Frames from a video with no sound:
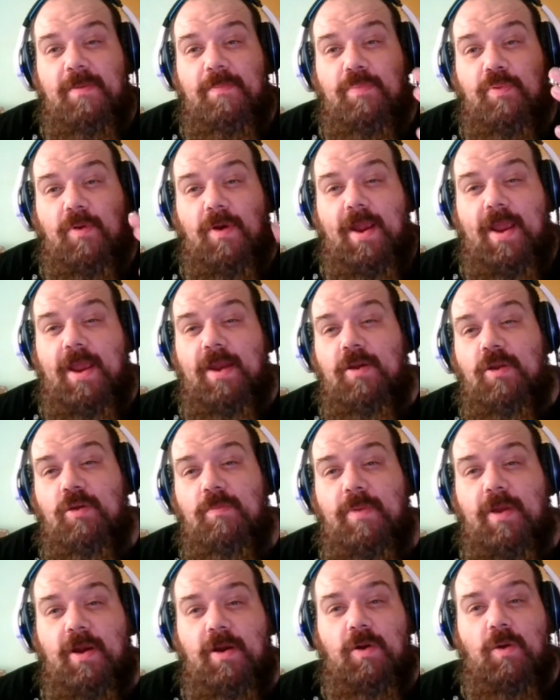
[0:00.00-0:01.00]
brand new
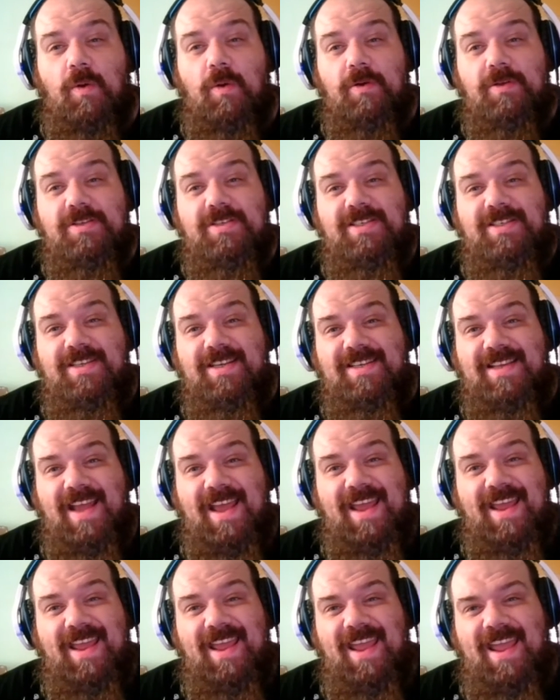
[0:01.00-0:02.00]
beard oils
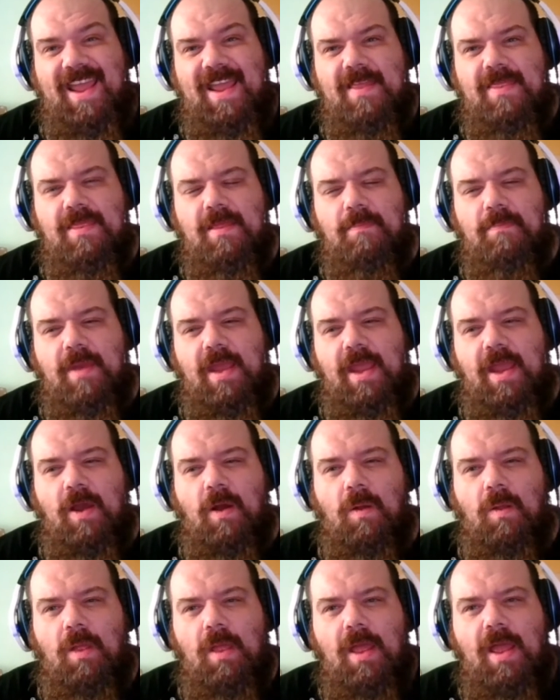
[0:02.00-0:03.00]
today in the
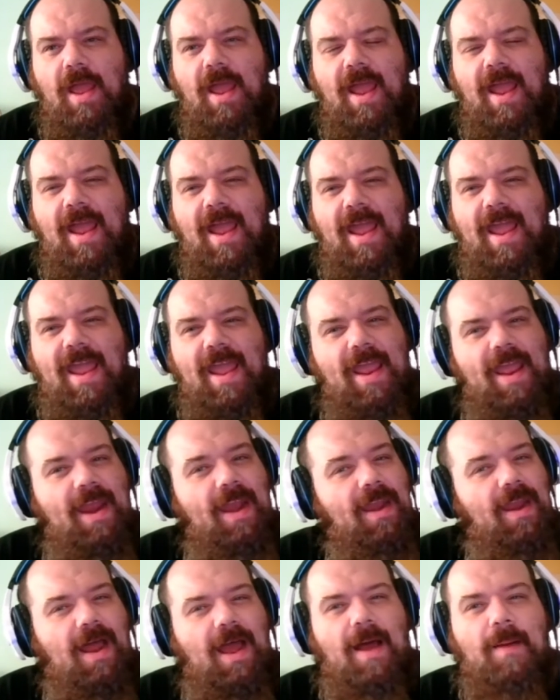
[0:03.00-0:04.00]
mail.
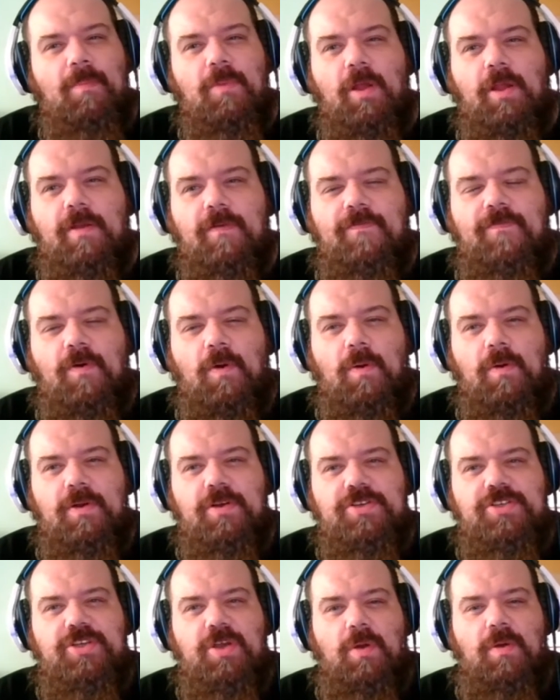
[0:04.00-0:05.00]
And I'm looking forward
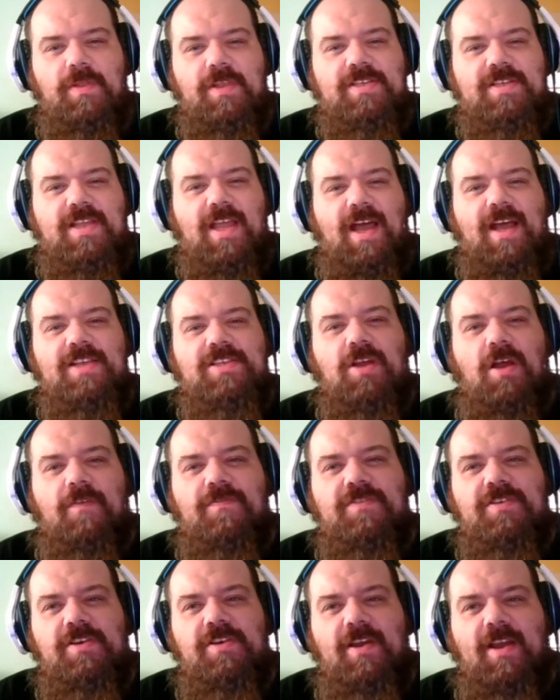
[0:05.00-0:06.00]
to showing these guys
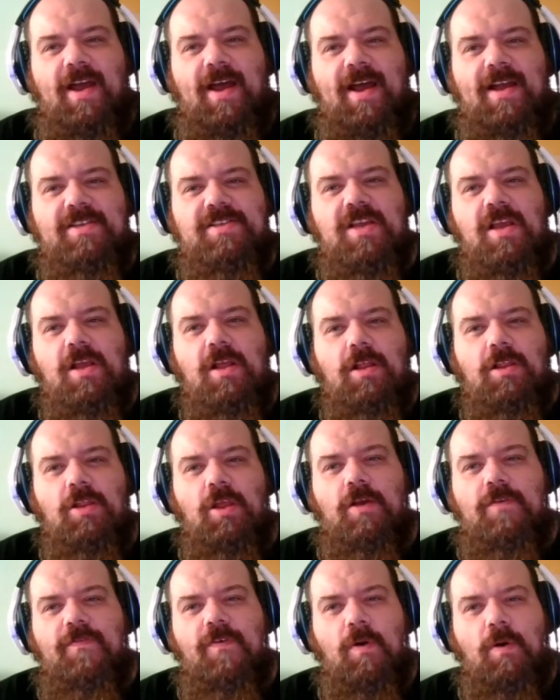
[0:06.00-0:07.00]
off to you guys.
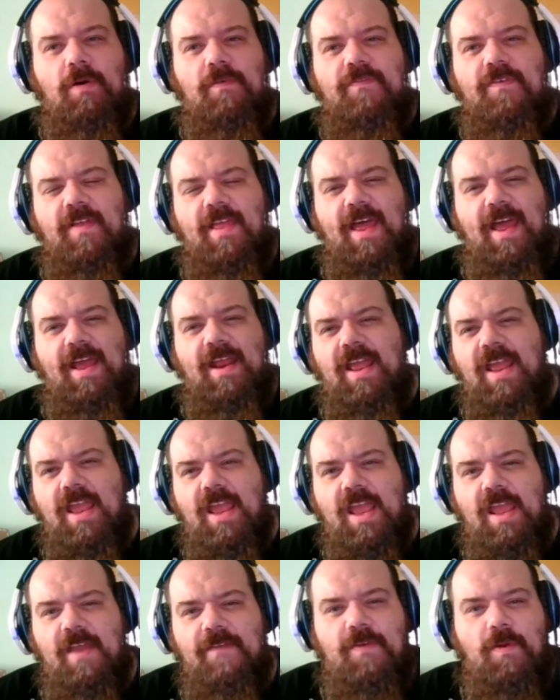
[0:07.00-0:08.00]
Look forward for that.
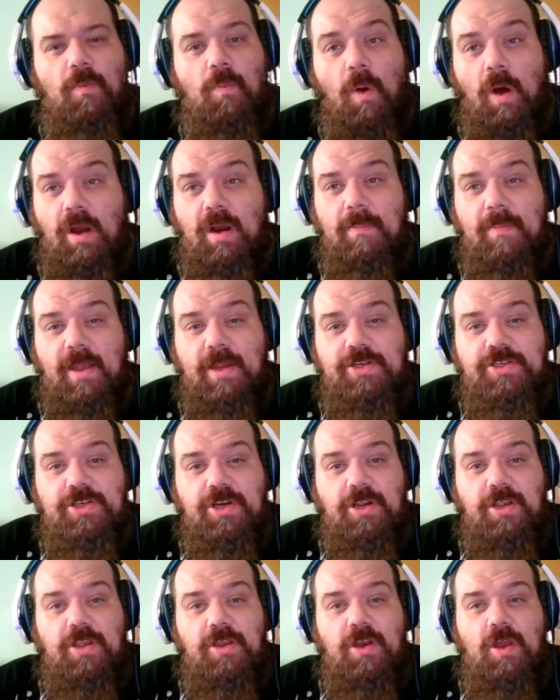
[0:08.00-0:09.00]
If you want to make
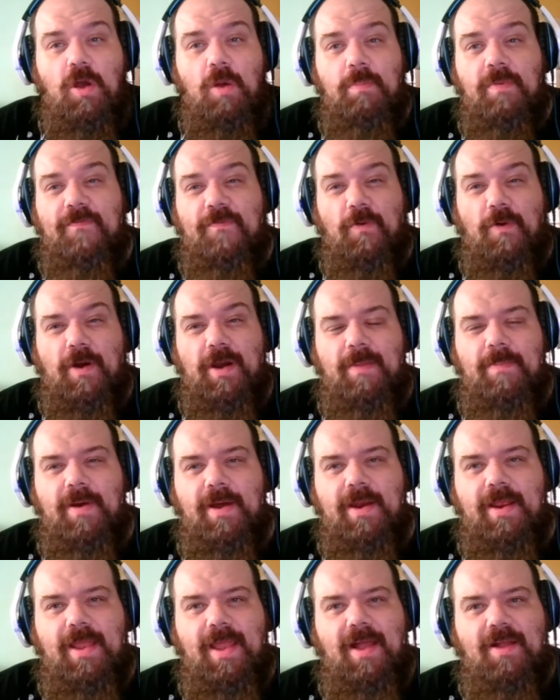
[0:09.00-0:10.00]
sure you know it before
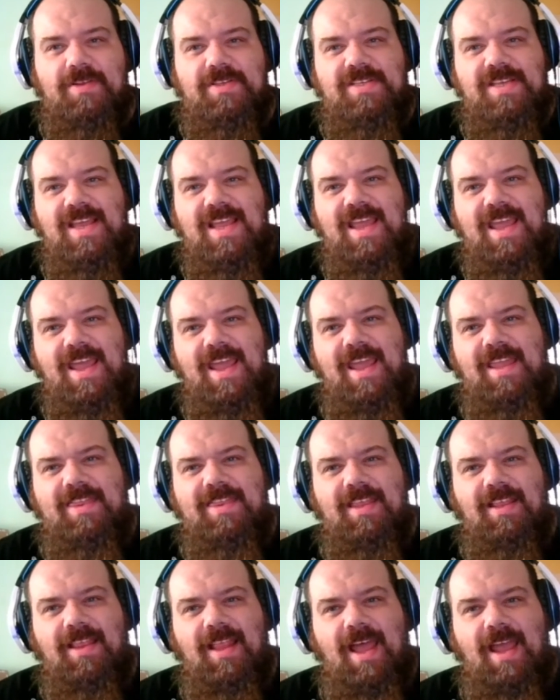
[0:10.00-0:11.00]
anybody else,
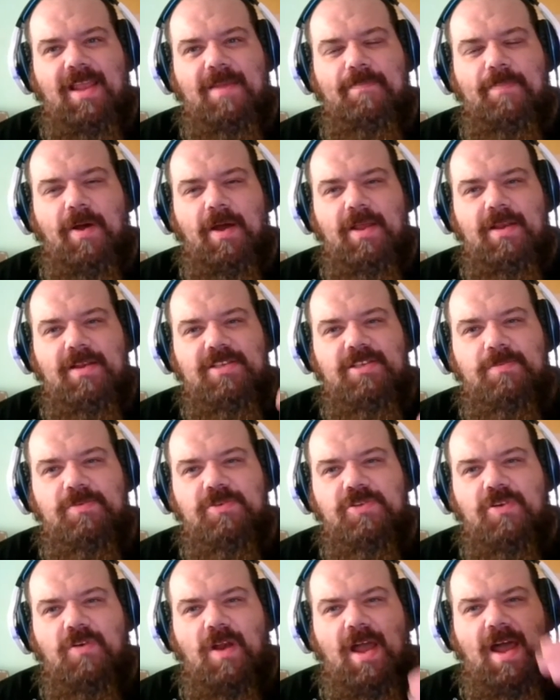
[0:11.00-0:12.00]
hit the like button,
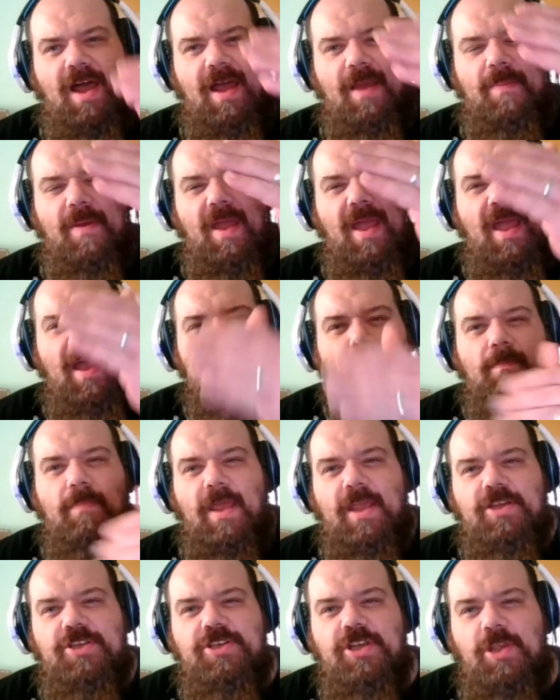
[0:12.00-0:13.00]
subscribe.
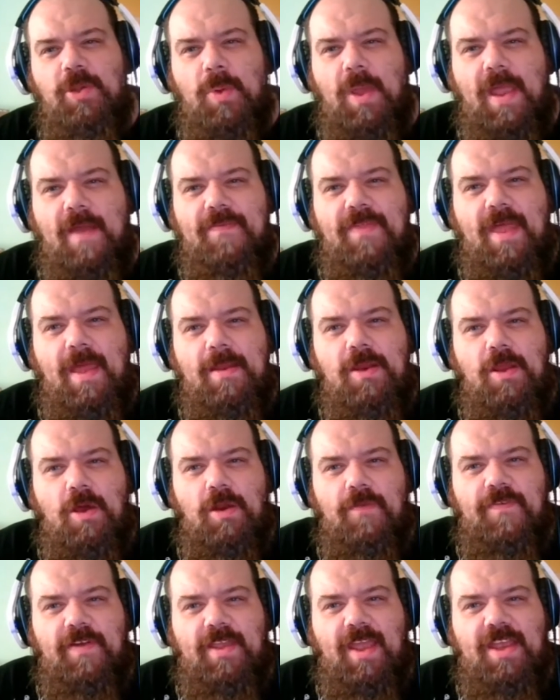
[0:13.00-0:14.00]
Make sure you have that
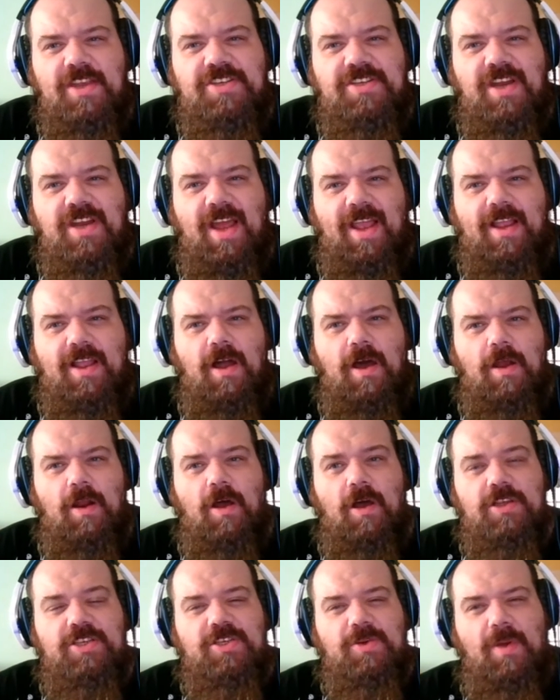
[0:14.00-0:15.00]
notification icon
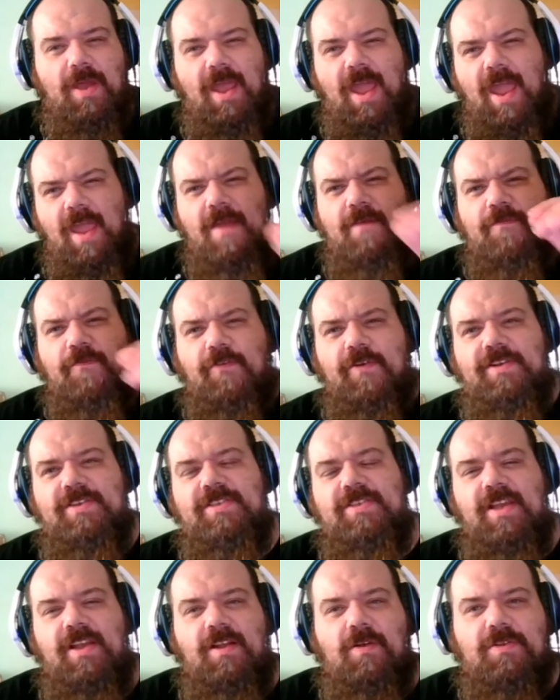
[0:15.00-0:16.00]
on so every
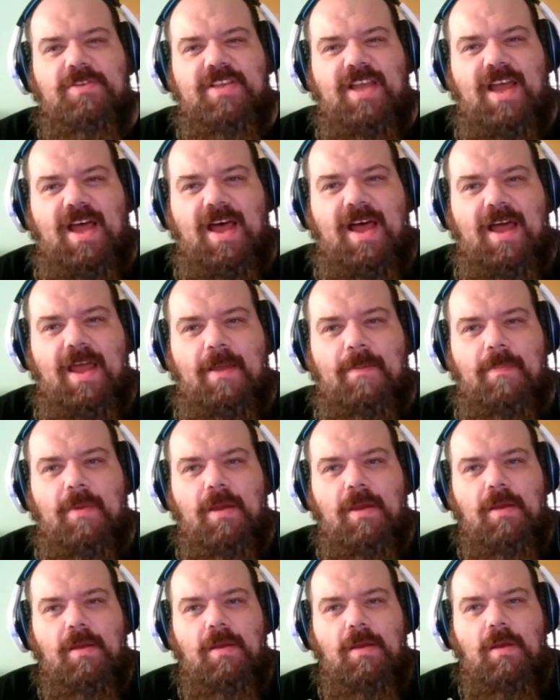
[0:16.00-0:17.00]
single time
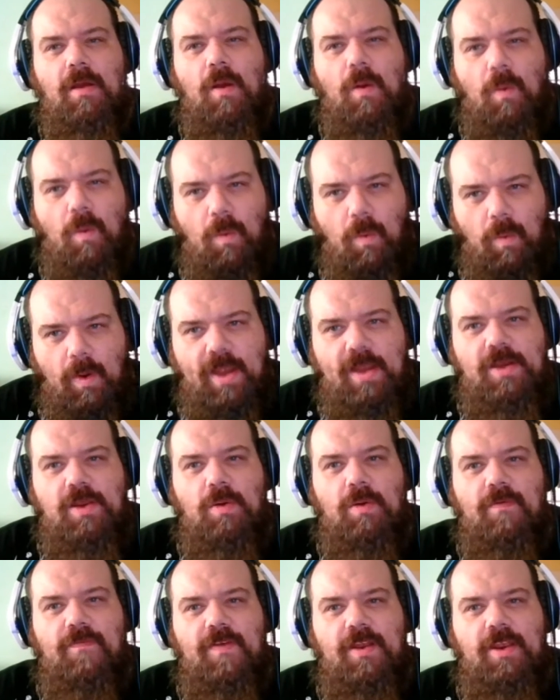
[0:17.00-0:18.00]
we
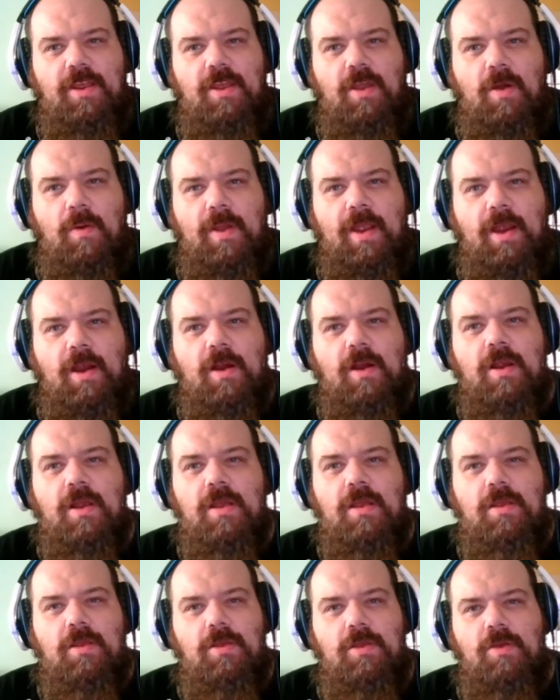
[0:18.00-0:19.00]
do a video here,
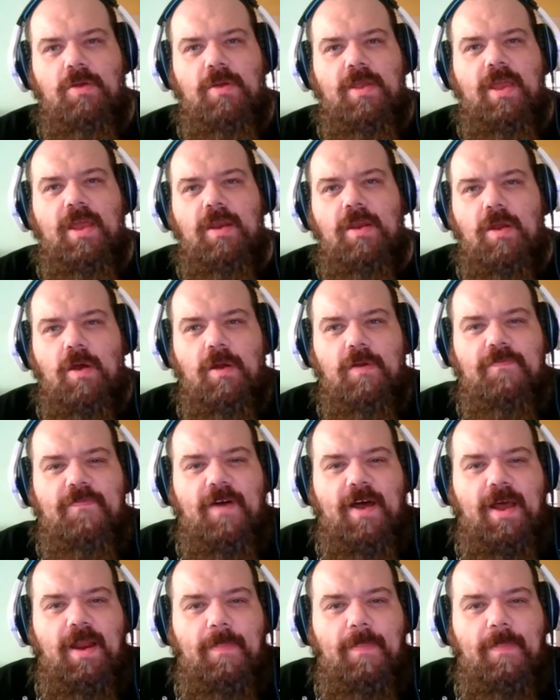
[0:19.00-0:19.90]
you get notified